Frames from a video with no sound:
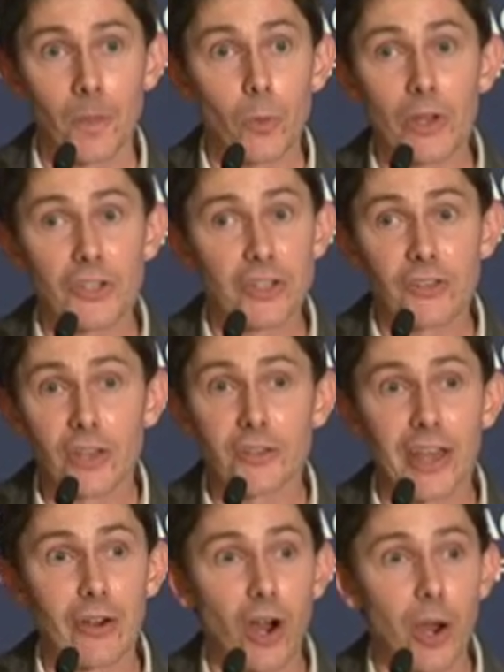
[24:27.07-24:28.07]
which it turns
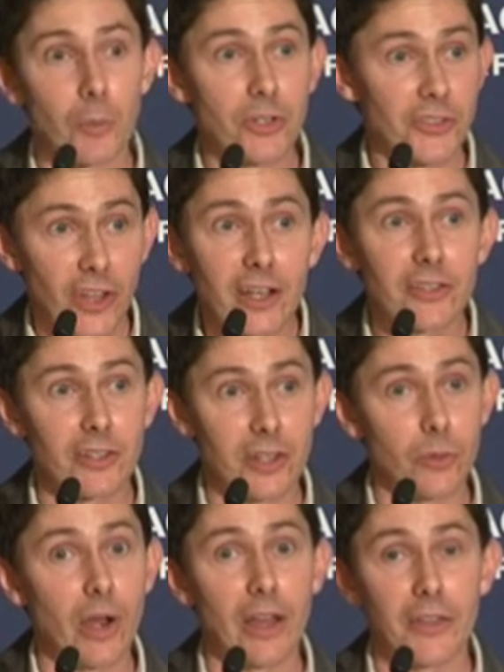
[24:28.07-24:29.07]
out are
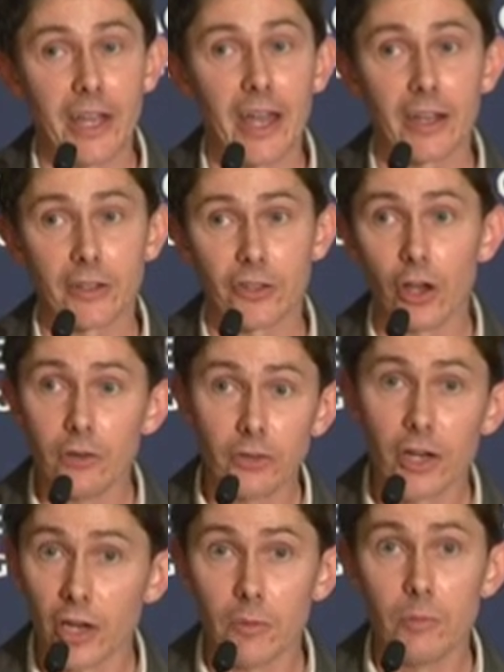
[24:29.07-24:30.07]
precisely where the gangs
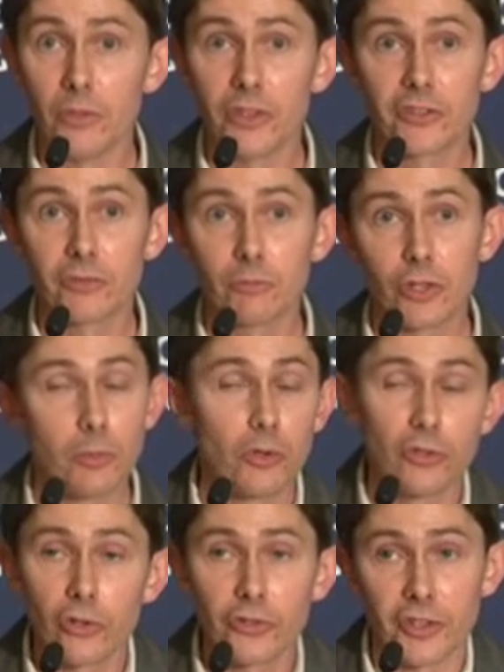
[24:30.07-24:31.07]
overcome this human
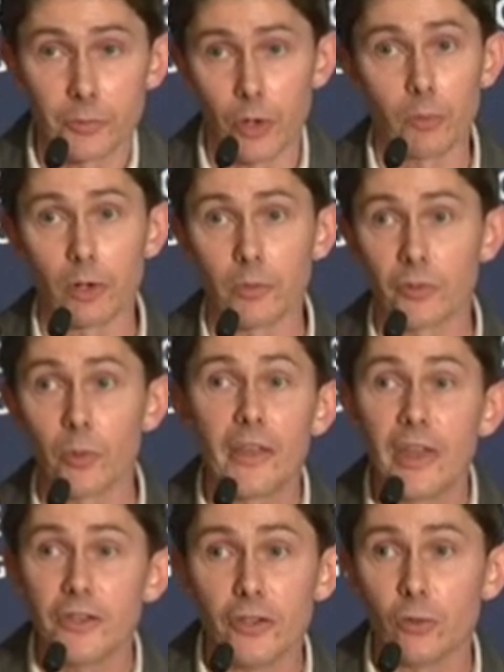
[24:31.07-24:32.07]
resources problem. It's where
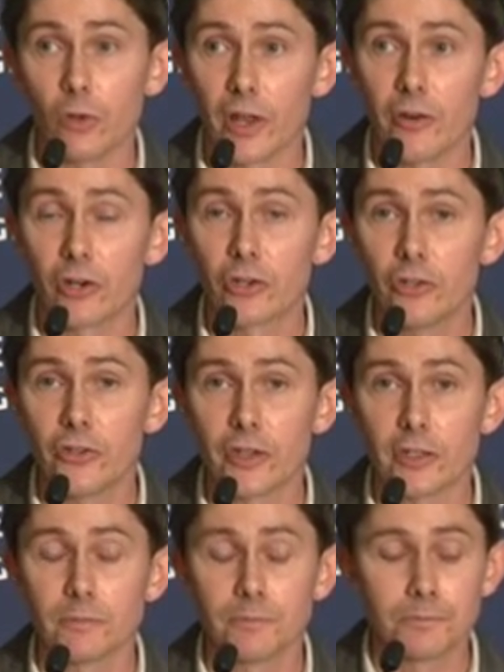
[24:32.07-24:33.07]
they do all their
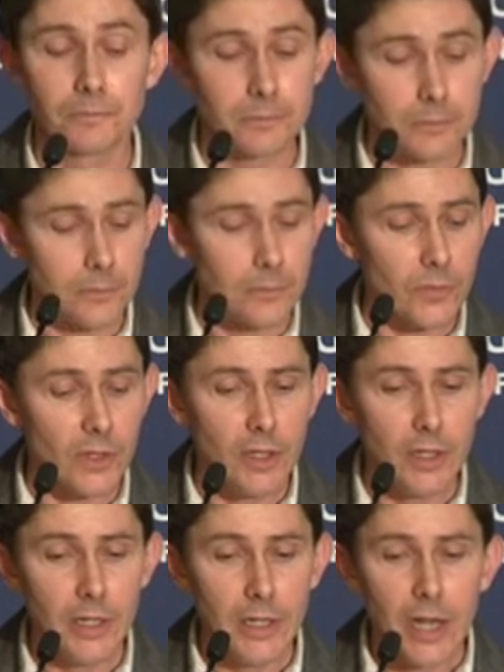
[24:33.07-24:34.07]
recruiting.
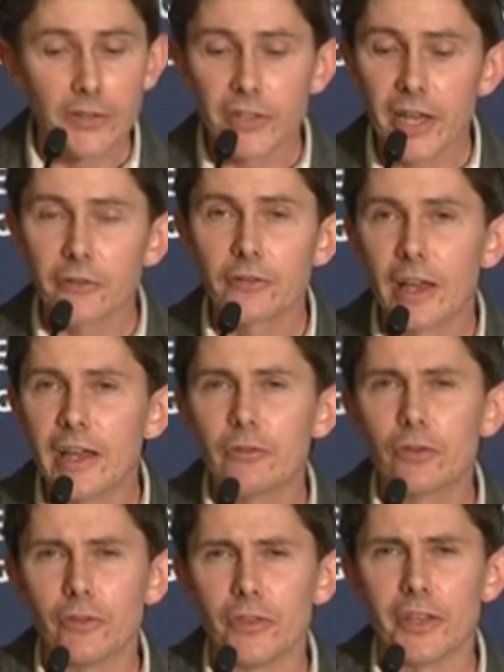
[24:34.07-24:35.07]
And to get a
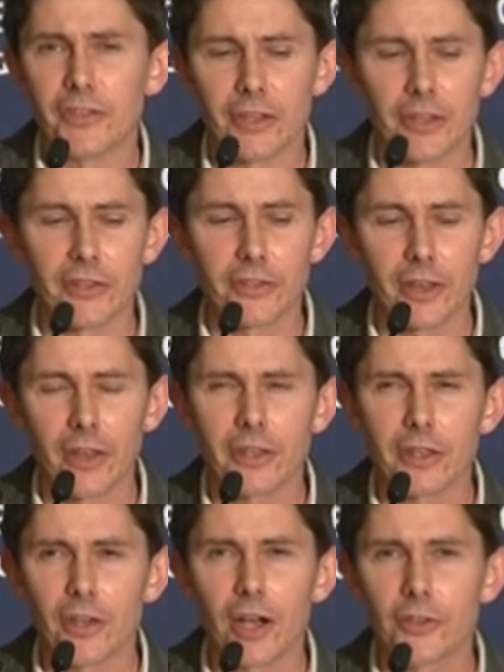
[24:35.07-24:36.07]
flavor of this, I
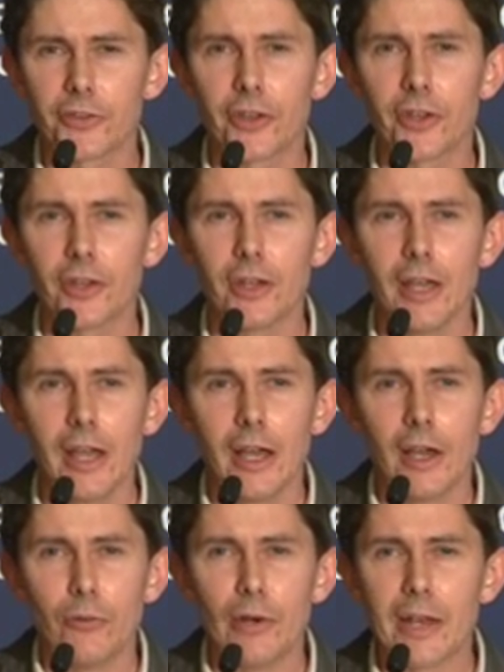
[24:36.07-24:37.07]
think it's hard to
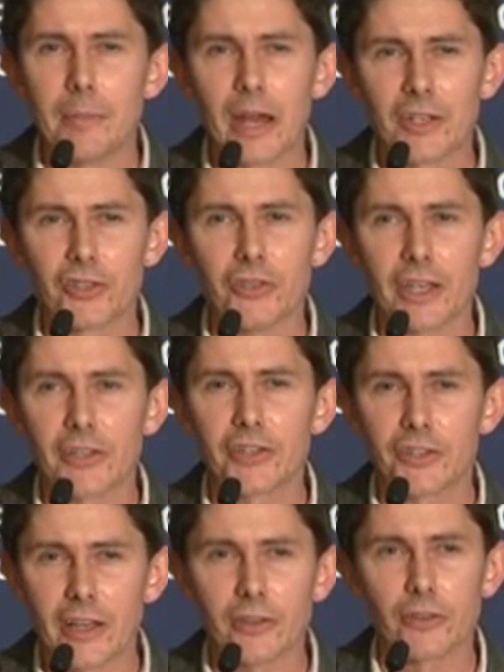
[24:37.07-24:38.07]
really imagine the
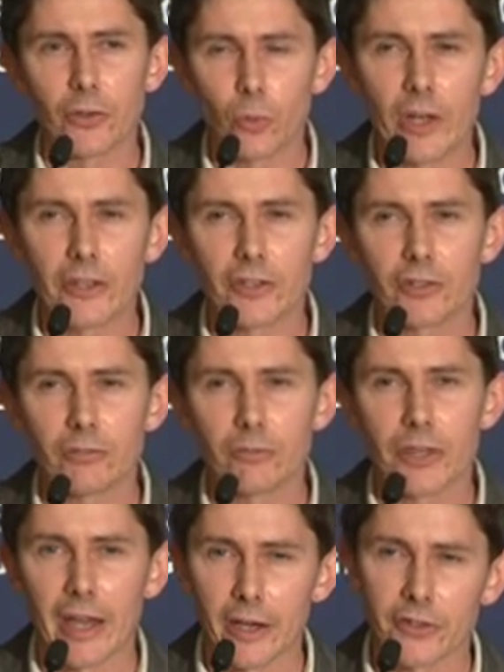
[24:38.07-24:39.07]
extent to which
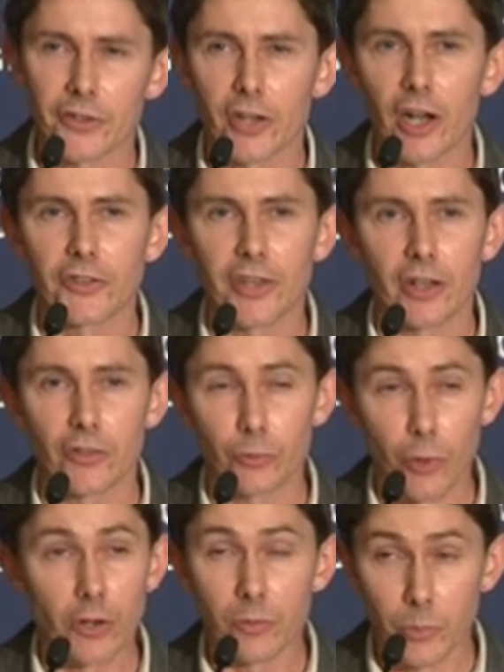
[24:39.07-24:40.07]
gangs and cartels
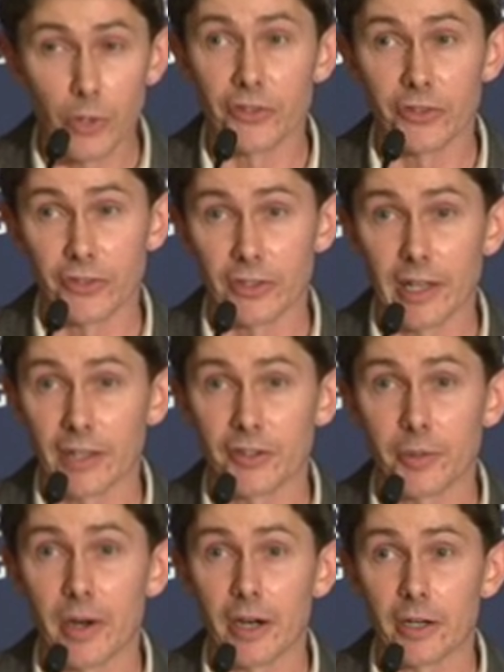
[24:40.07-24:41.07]
run prisons in
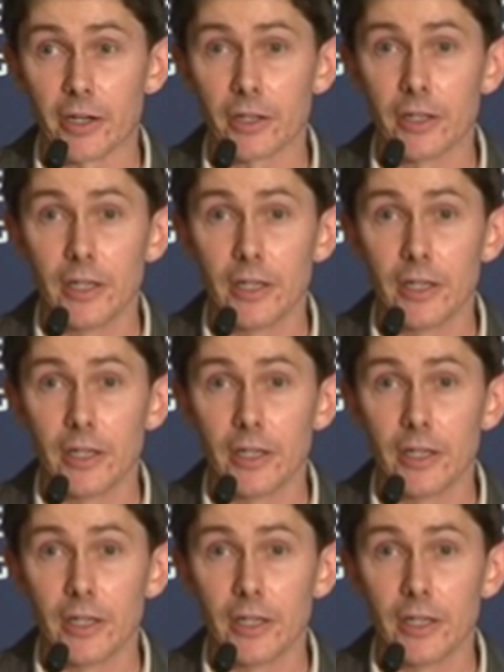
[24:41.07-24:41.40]
Latin America.